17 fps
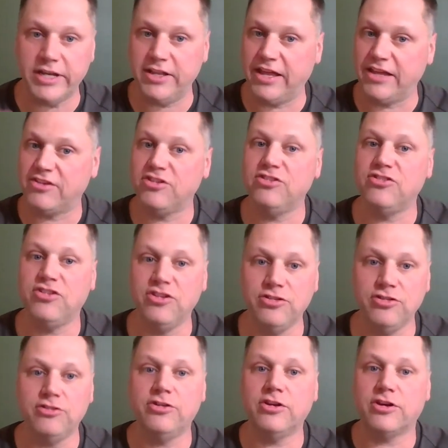They
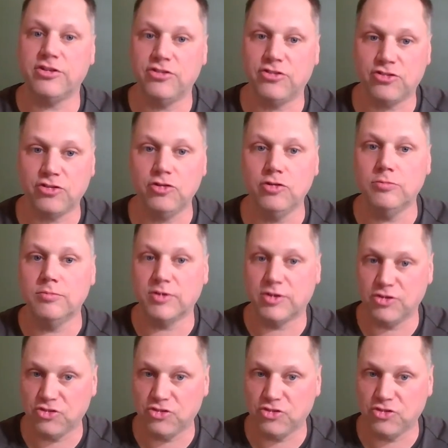continued to consume.